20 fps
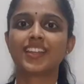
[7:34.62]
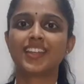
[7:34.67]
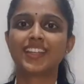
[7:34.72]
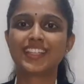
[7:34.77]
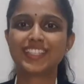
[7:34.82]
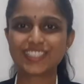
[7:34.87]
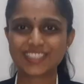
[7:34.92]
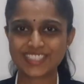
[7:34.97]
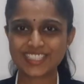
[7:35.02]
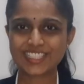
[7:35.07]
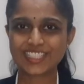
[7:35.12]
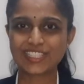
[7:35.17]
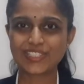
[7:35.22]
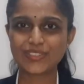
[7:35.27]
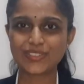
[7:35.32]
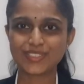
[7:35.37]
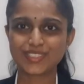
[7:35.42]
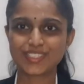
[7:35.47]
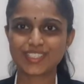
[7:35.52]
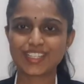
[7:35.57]
To
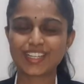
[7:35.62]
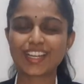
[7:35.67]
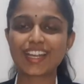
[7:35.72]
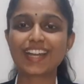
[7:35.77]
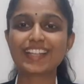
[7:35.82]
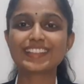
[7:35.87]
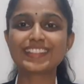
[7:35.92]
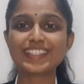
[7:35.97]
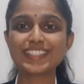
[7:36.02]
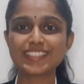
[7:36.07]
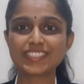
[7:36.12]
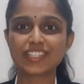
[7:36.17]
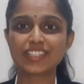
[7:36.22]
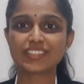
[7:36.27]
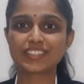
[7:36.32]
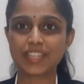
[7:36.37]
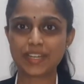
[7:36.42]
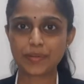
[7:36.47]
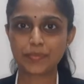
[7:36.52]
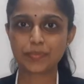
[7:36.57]
conclude, CAR T cell
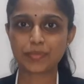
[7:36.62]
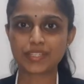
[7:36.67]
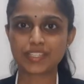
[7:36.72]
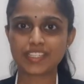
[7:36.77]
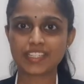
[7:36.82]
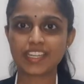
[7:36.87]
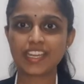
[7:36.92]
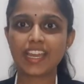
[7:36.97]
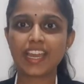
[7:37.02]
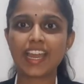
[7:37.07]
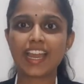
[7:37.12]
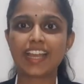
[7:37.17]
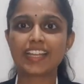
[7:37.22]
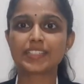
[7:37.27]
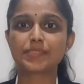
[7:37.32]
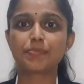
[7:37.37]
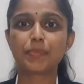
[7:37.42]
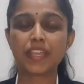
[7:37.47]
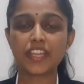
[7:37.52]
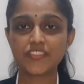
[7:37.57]
therapy
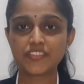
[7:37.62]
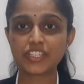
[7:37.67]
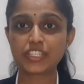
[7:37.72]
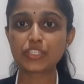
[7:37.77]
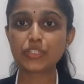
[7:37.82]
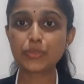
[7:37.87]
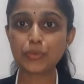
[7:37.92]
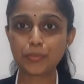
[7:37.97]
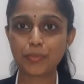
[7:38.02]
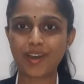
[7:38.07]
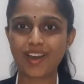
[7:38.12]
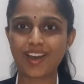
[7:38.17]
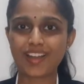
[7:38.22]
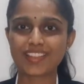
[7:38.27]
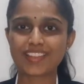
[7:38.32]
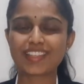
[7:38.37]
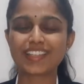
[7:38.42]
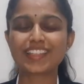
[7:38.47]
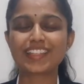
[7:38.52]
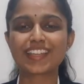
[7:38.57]
has paved a new path
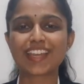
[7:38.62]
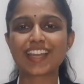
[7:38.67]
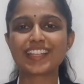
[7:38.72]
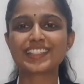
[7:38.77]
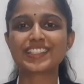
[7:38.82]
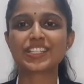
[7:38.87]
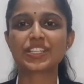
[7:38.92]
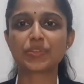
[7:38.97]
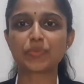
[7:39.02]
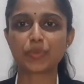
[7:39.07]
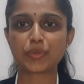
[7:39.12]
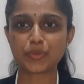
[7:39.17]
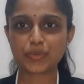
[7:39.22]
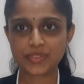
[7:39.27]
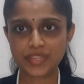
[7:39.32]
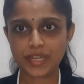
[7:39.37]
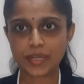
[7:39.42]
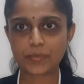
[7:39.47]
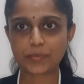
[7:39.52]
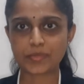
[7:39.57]
in cancer
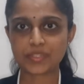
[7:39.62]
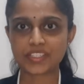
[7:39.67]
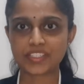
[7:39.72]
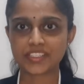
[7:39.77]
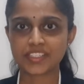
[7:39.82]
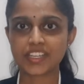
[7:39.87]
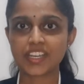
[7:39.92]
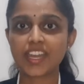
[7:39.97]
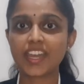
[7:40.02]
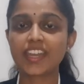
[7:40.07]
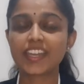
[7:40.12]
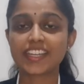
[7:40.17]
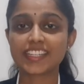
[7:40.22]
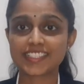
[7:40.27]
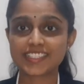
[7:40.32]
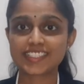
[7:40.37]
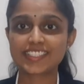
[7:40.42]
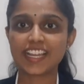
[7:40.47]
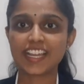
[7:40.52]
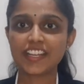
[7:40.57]
immunotherapy.
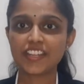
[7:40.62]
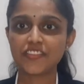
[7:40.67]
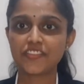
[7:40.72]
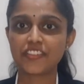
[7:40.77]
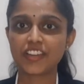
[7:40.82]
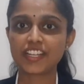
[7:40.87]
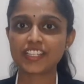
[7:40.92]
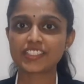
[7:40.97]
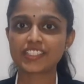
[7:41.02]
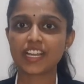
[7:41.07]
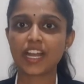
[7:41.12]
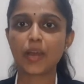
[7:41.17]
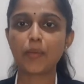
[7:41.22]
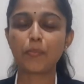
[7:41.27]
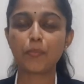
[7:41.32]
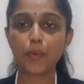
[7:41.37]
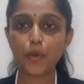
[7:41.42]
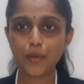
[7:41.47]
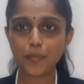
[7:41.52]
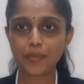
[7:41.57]
Its side effects are
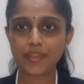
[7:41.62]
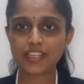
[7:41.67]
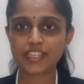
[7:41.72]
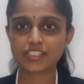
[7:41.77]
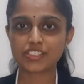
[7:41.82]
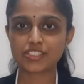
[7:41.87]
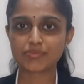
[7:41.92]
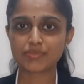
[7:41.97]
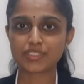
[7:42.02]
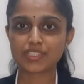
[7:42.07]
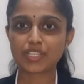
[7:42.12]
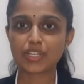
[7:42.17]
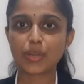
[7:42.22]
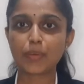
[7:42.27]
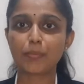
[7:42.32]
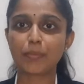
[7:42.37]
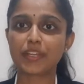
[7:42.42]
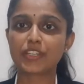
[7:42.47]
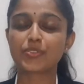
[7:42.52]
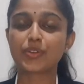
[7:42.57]
more manageable
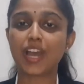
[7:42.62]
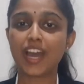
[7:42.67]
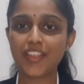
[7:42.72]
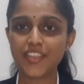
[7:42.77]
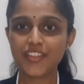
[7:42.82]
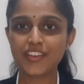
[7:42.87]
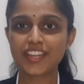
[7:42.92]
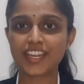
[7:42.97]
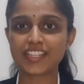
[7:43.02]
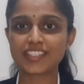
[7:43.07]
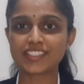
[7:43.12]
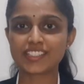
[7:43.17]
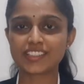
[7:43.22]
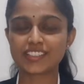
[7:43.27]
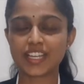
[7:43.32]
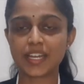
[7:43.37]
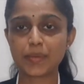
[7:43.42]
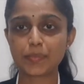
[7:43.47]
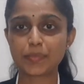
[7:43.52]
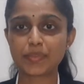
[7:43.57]
compared to other cancer
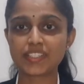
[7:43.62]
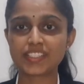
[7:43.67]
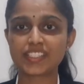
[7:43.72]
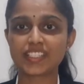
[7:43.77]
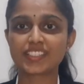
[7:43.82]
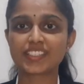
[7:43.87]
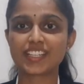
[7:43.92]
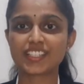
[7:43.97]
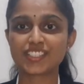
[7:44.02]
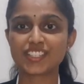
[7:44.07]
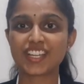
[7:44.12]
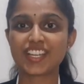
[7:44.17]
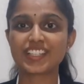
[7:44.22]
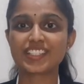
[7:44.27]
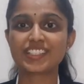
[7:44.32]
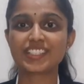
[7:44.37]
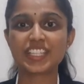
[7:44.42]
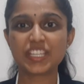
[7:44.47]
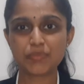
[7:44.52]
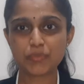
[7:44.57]
therapies such
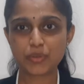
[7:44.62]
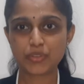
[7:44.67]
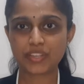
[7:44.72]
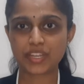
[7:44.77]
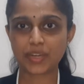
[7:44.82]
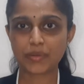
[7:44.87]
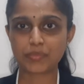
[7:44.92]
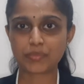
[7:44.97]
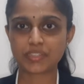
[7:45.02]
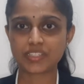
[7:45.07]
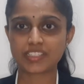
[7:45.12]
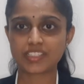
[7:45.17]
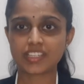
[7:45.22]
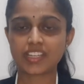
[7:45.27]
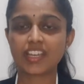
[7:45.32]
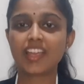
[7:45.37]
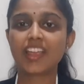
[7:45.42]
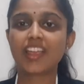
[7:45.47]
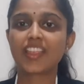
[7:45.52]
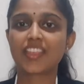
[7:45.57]
as chemotherapy.
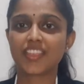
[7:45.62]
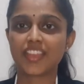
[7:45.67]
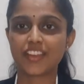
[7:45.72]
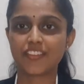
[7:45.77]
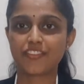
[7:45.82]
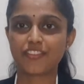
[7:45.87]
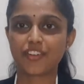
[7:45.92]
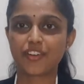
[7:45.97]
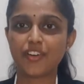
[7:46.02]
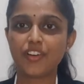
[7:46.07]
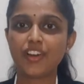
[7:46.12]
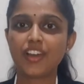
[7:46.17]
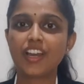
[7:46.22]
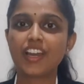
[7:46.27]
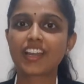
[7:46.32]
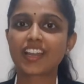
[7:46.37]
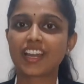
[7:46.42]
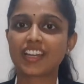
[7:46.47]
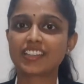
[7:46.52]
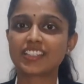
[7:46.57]
Therefore,
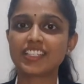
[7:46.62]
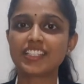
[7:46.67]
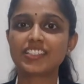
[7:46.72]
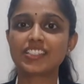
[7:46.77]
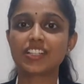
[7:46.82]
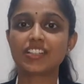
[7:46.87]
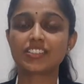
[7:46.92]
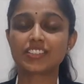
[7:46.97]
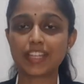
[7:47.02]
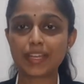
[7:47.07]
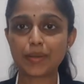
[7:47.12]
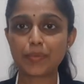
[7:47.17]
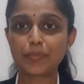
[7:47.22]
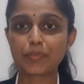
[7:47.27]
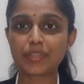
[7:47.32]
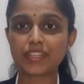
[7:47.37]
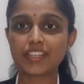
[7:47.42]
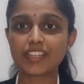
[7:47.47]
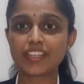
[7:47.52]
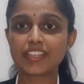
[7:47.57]
CAR T cell
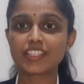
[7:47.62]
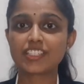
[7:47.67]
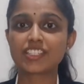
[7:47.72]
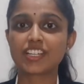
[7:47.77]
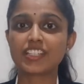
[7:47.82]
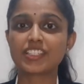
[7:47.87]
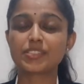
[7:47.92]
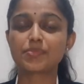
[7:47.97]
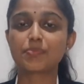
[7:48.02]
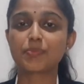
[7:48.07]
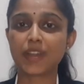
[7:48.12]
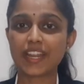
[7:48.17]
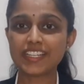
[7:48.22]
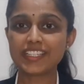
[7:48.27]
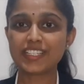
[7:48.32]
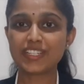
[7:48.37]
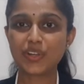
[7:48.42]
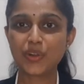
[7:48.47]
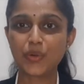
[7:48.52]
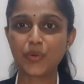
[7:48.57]
therapy shines
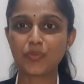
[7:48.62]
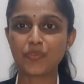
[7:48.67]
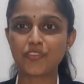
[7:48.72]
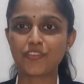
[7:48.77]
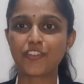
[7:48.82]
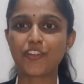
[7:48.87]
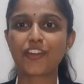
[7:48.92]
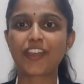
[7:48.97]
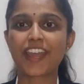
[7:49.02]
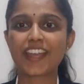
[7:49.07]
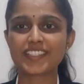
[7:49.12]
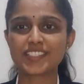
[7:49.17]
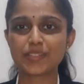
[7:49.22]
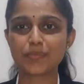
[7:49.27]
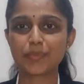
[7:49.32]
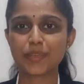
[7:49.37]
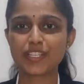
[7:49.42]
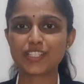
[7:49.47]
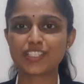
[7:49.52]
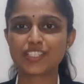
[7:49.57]
brighter hope for cancer
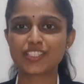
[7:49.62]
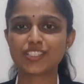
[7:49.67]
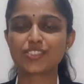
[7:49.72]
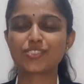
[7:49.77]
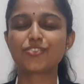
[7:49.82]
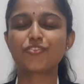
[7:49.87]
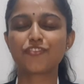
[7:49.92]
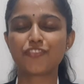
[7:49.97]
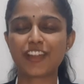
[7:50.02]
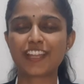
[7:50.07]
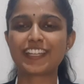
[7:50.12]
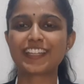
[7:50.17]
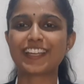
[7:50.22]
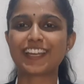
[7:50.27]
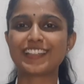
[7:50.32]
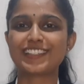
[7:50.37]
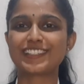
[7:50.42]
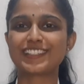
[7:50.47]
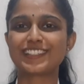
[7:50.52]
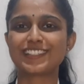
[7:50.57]
patients to fight
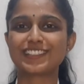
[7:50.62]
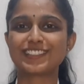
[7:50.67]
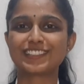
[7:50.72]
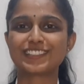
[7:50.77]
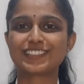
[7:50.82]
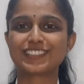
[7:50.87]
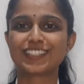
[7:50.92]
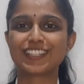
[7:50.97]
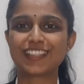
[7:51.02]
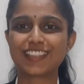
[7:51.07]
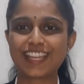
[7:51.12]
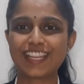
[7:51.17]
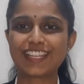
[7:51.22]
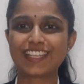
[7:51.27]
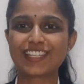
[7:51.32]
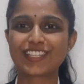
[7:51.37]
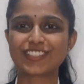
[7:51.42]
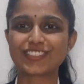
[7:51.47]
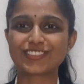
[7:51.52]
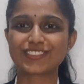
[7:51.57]
cancer.
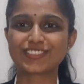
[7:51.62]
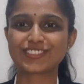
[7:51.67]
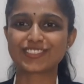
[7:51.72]
Thank you.